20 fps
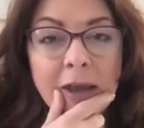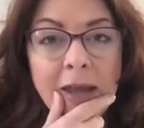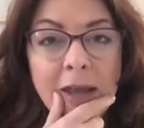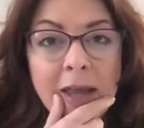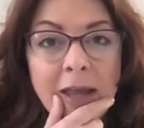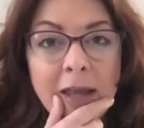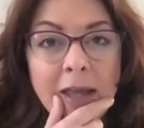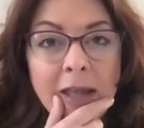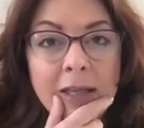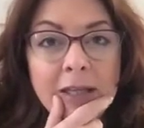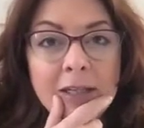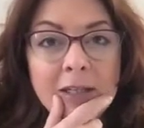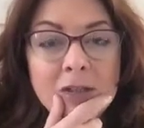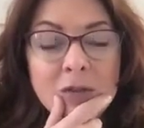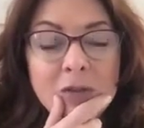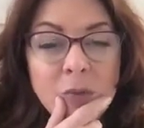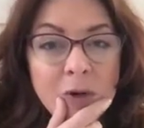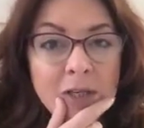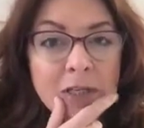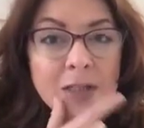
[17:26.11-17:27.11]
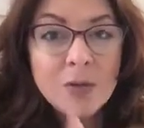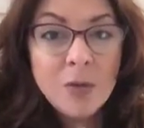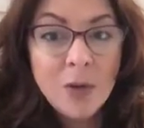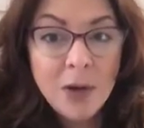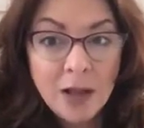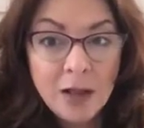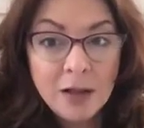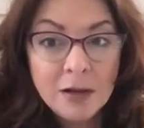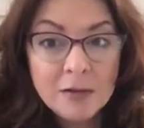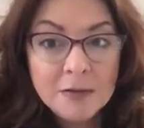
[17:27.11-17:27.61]
And in
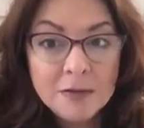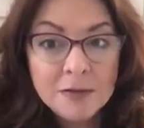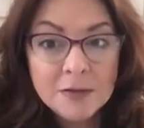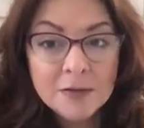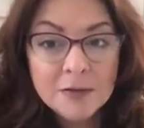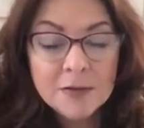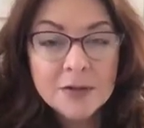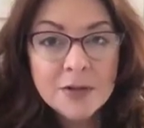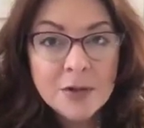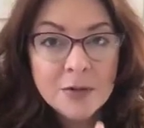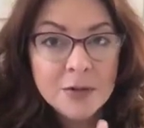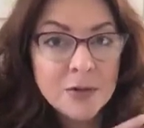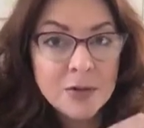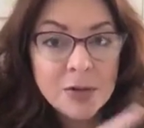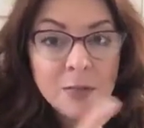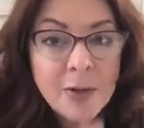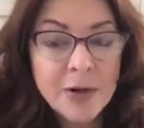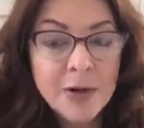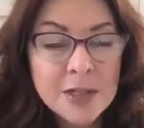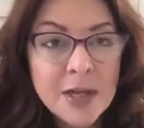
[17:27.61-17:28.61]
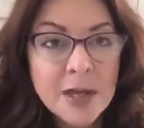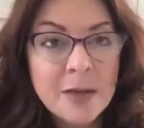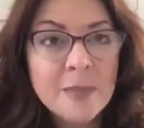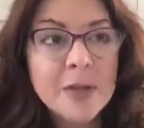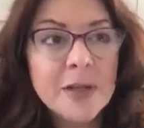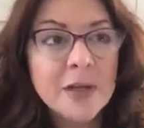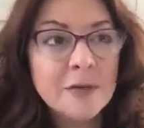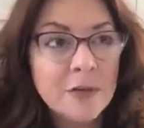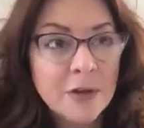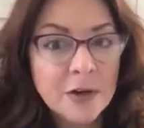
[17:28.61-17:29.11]
2012, so I was doing it part-time,
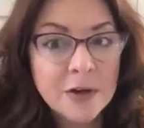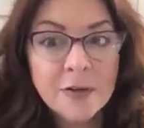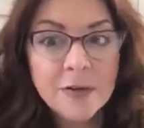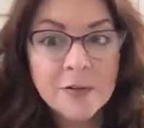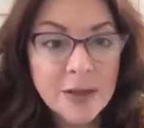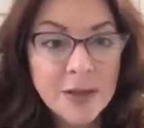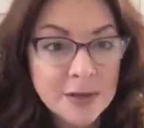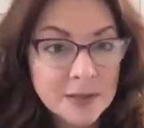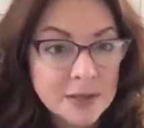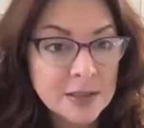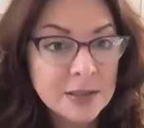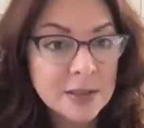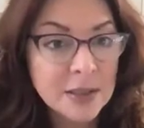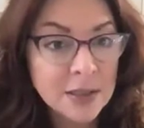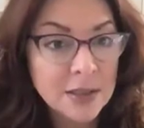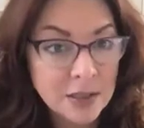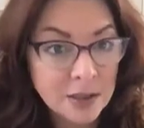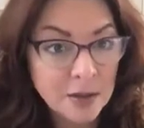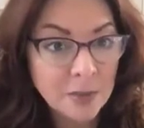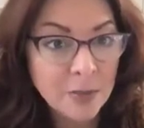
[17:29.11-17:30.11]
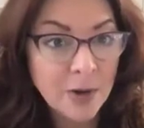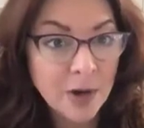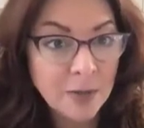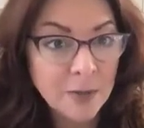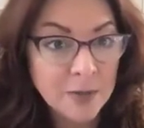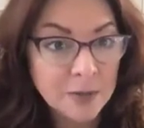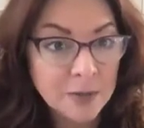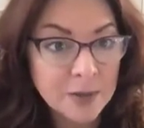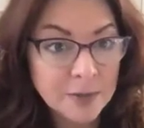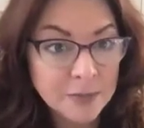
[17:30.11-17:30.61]
making 45,000 a year,
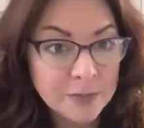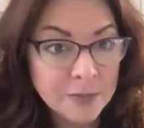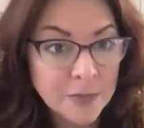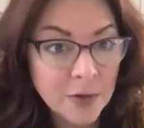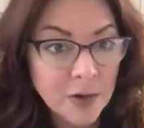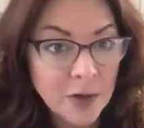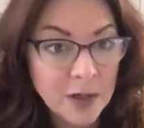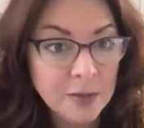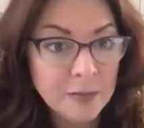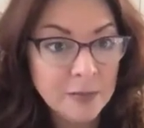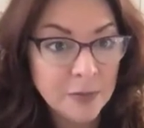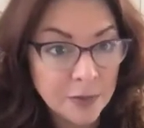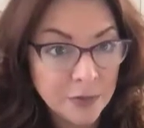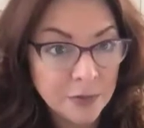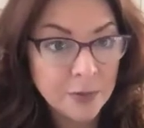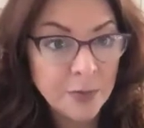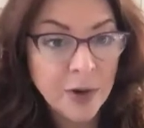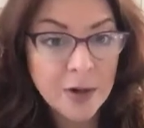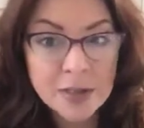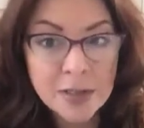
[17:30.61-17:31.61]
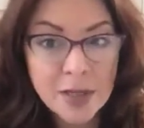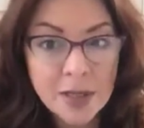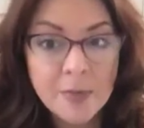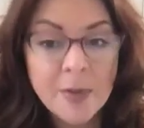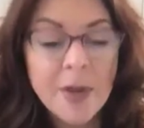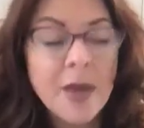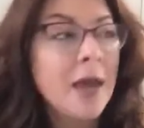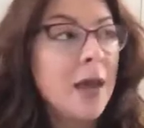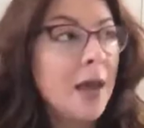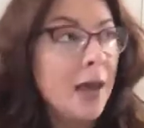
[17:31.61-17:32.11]
probably, right, with part-time,
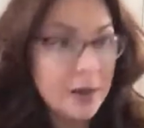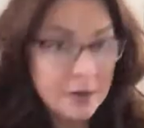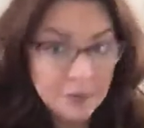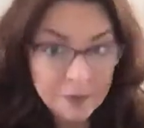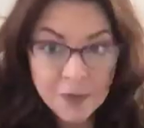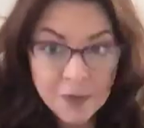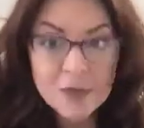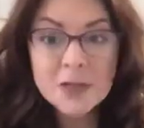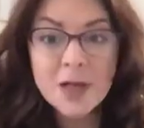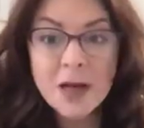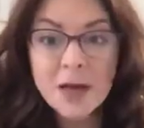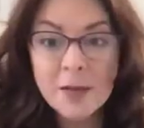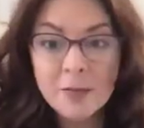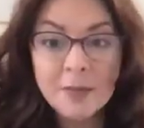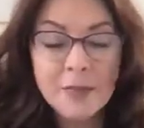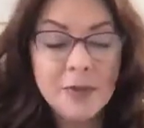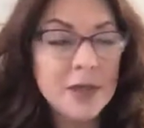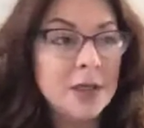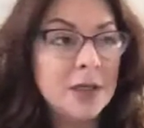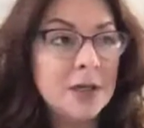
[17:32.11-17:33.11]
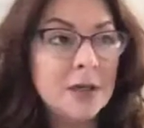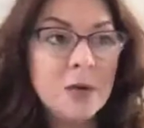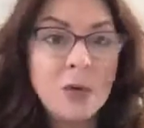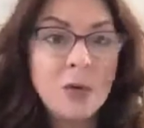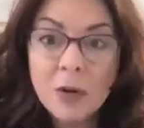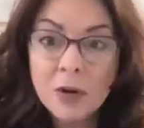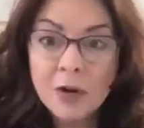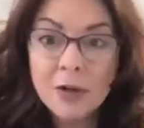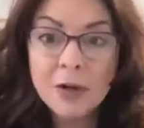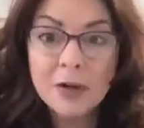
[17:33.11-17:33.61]
and a full-time media
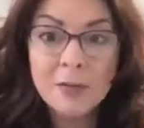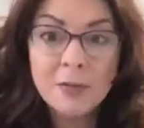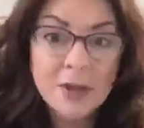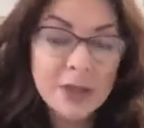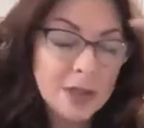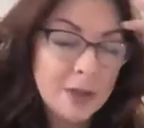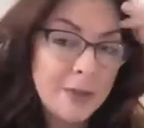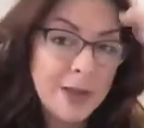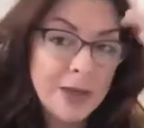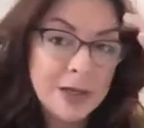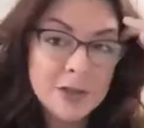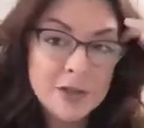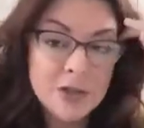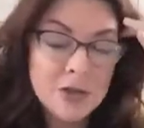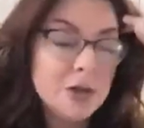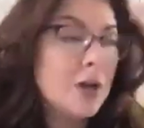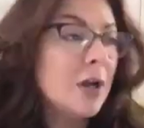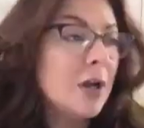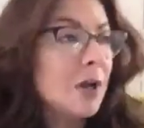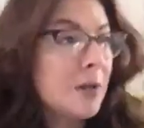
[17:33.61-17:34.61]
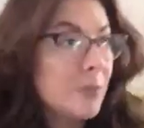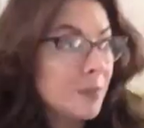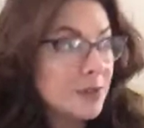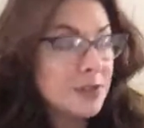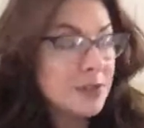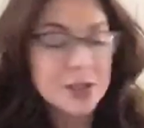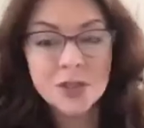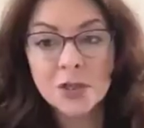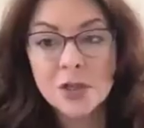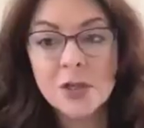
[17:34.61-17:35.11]
coordinator, media manager
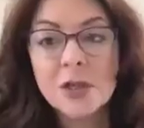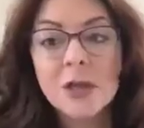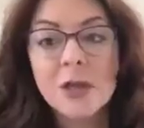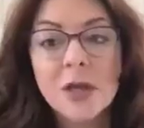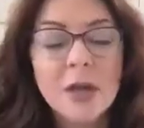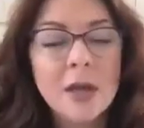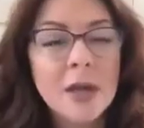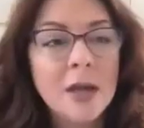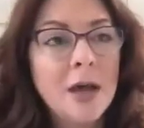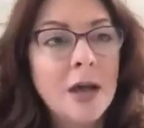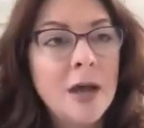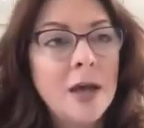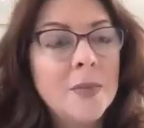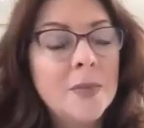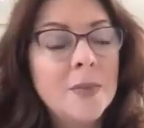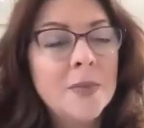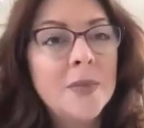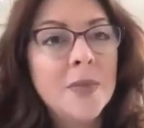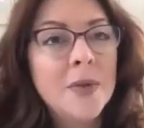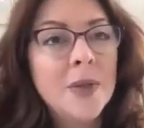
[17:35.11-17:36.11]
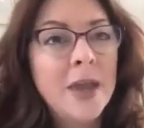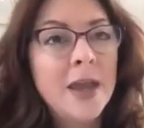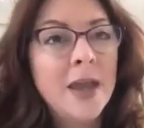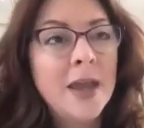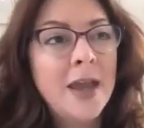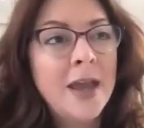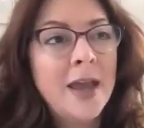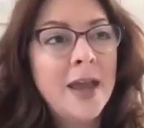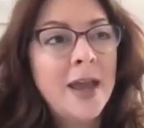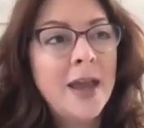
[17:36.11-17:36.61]
position.
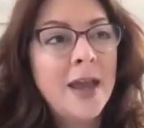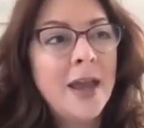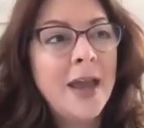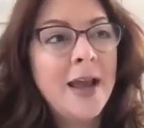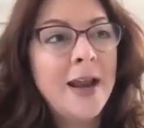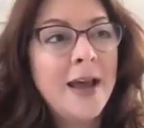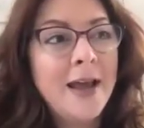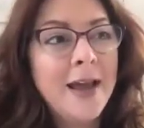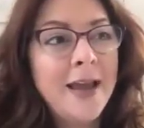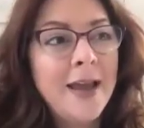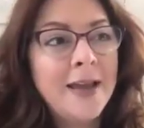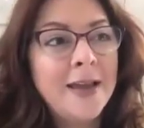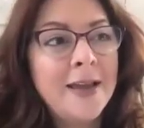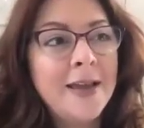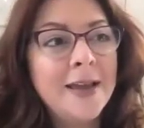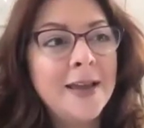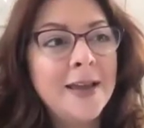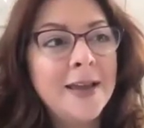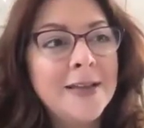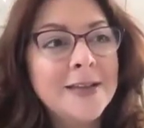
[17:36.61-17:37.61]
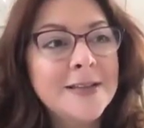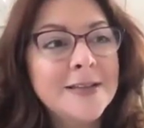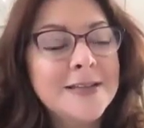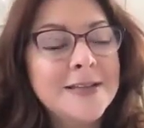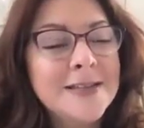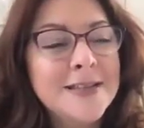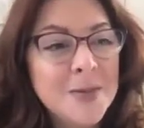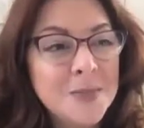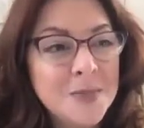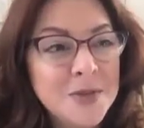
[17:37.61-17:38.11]
And I
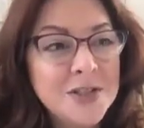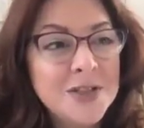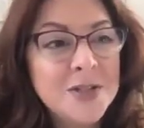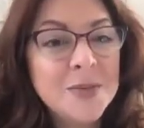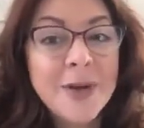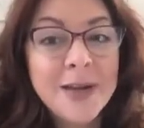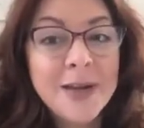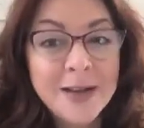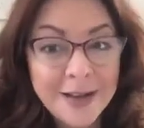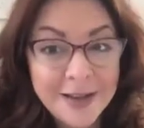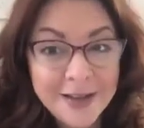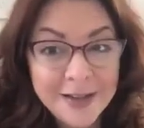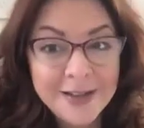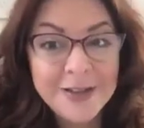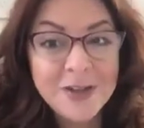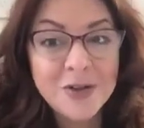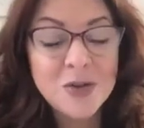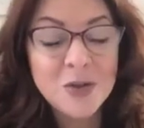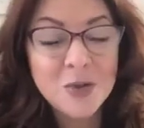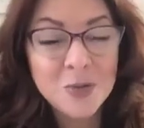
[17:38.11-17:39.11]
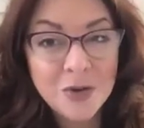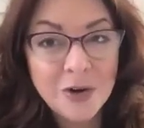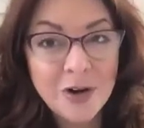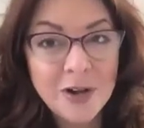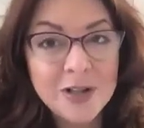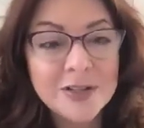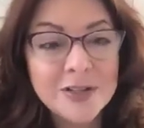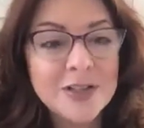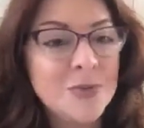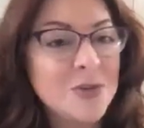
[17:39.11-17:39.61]
stepped into my 9-year
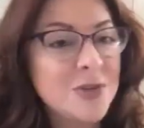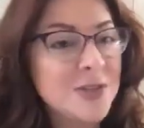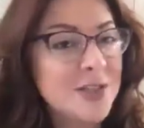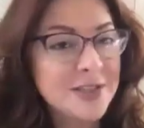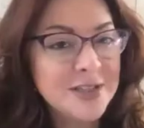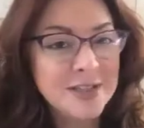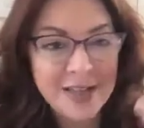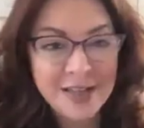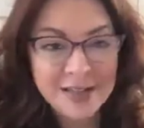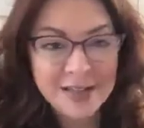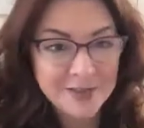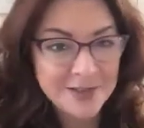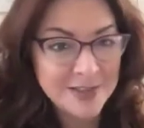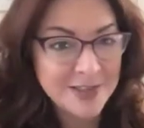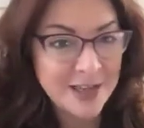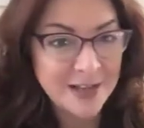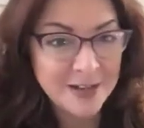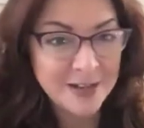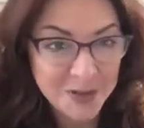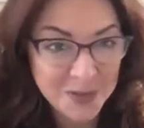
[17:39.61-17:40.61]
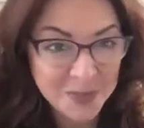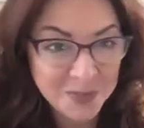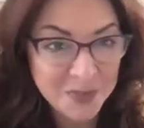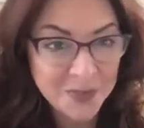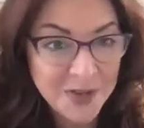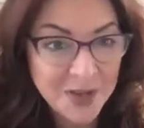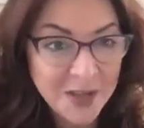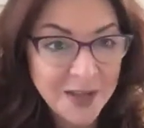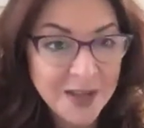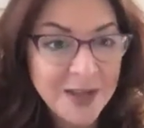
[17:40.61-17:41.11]
numerology, which is the end of a cycle,
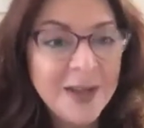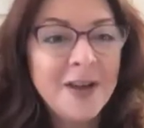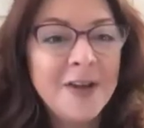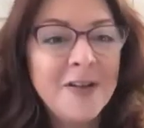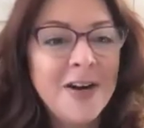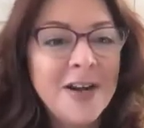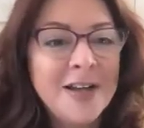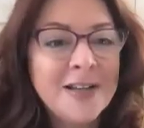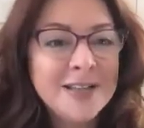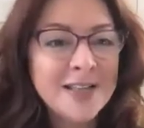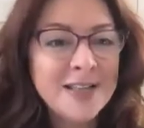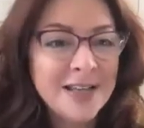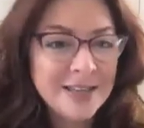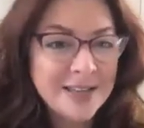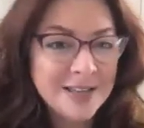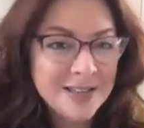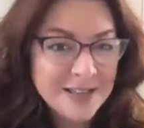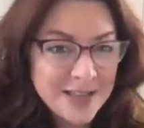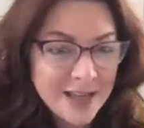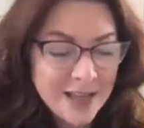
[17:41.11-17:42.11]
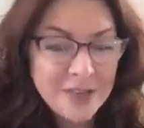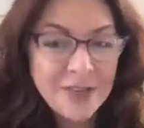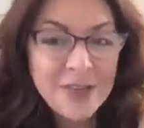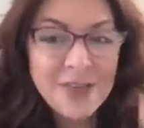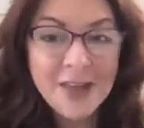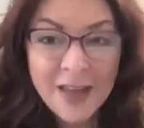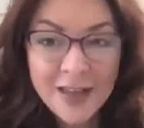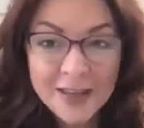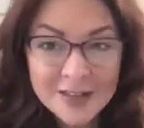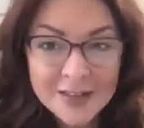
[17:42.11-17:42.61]
right? It's like the death,
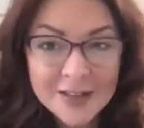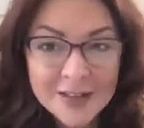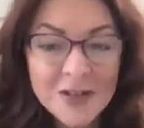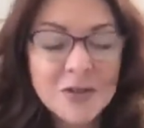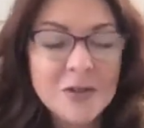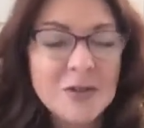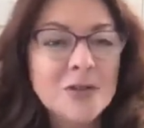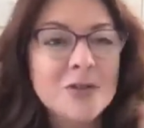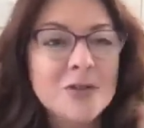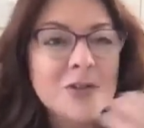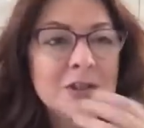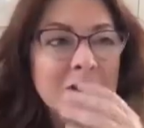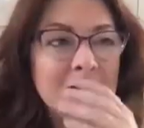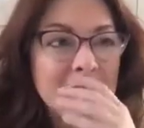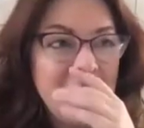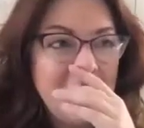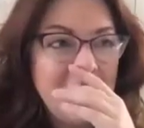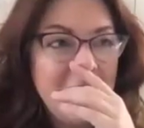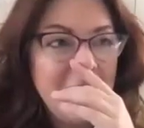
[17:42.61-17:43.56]
the end, the conclusion.